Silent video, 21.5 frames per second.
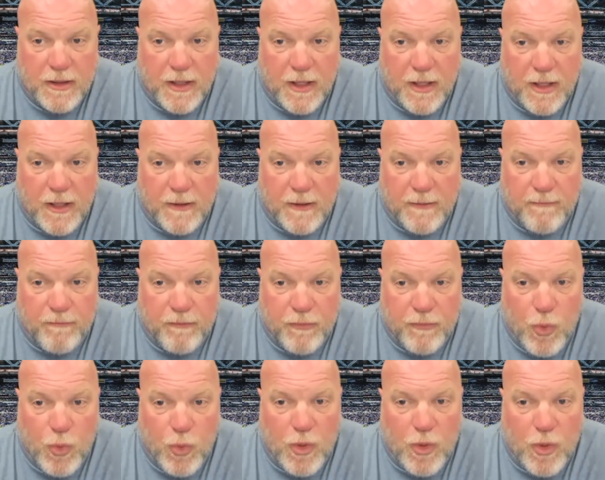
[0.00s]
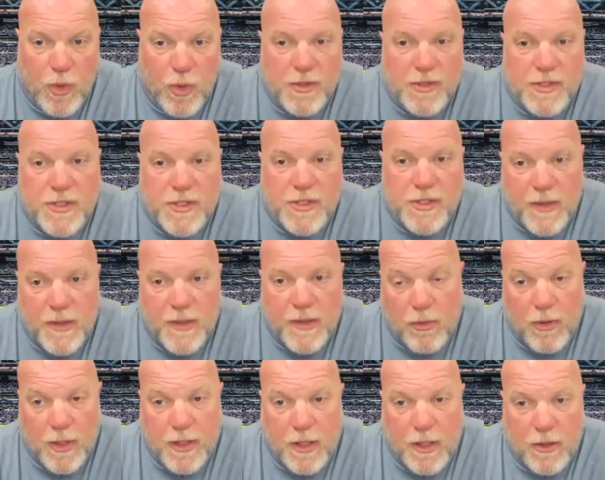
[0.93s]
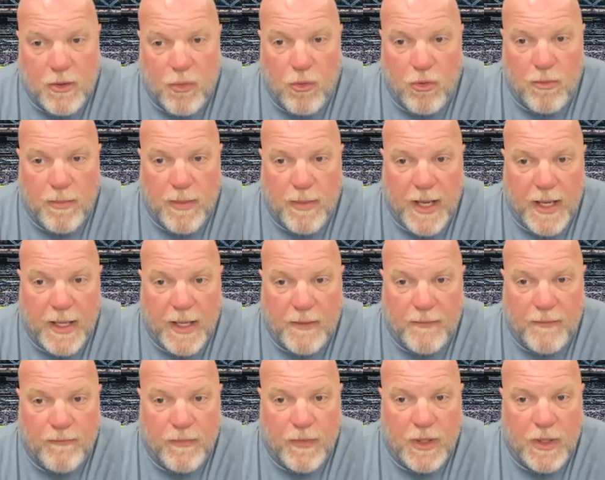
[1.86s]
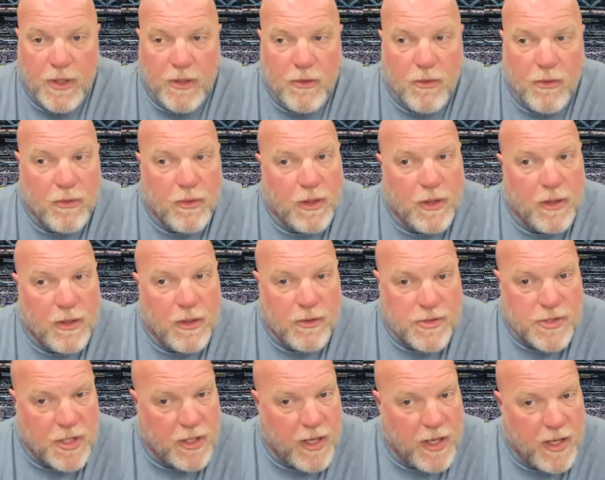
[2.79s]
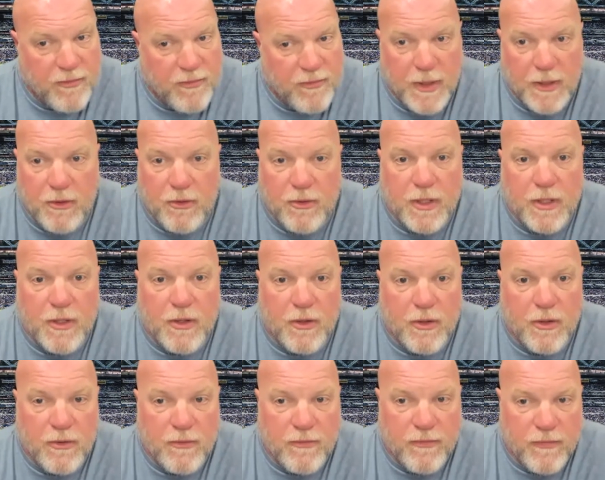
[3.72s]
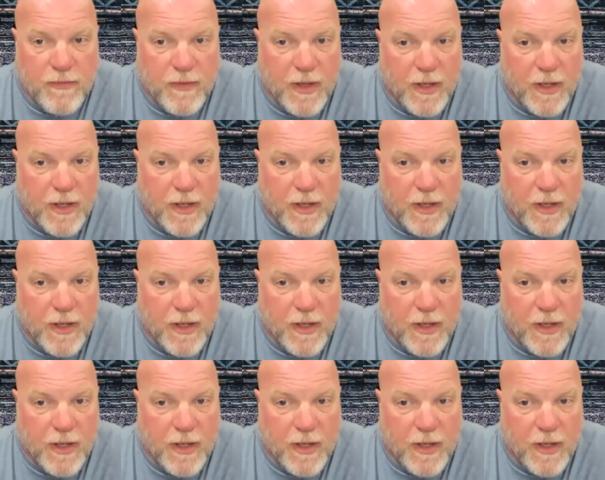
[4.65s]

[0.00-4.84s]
Um, whereas if they pull a young quarterback, you know there's going to have to be a learning curve.